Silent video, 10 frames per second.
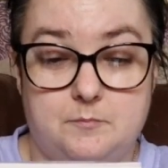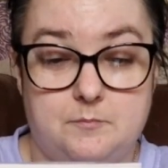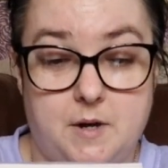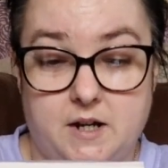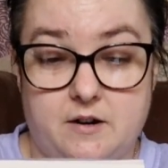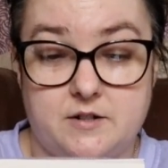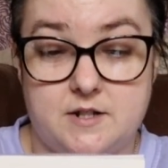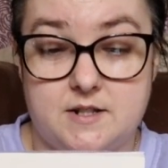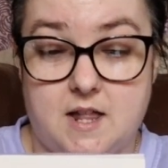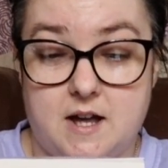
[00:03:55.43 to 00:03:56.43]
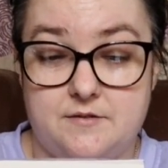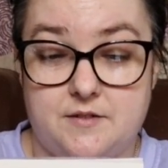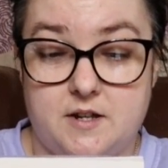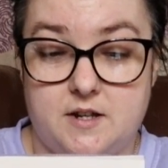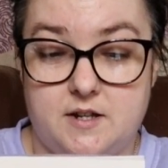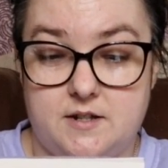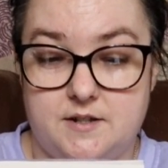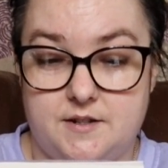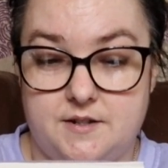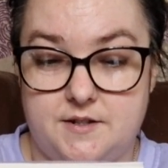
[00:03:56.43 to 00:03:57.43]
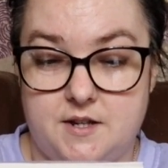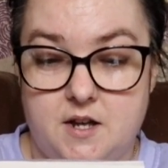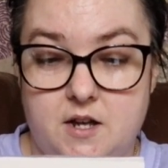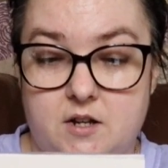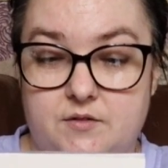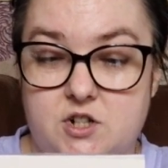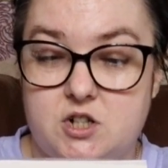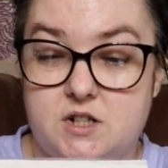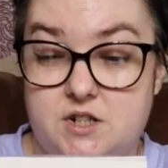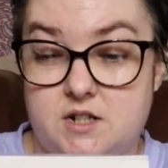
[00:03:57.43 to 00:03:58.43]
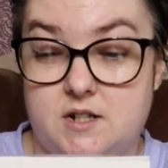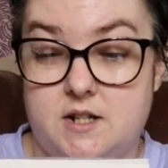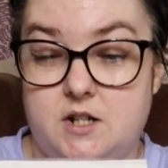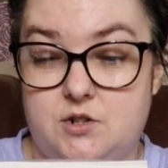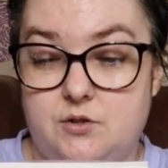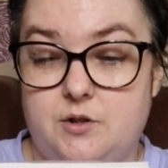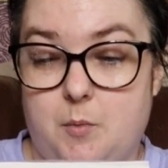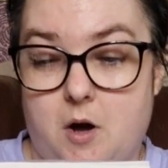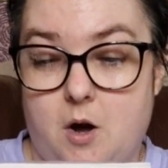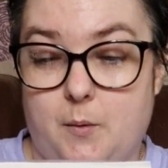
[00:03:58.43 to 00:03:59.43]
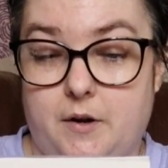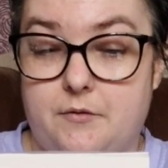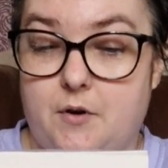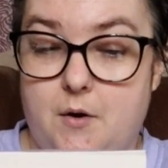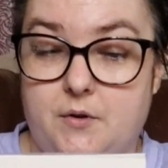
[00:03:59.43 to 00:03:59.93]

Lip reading: Main character's life is viciously torn apart when her father